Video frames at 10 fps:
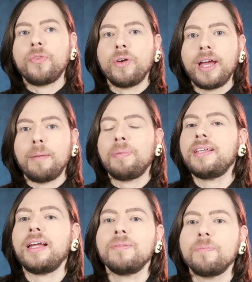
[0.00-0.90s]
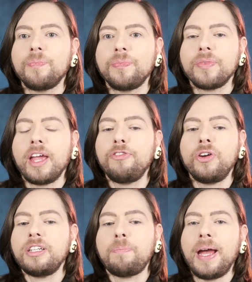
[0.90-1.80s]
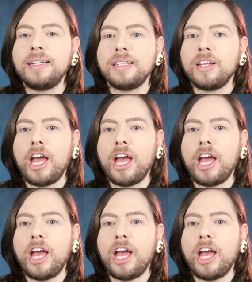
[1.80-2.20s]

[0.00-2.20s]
Okay, but then if you're independent and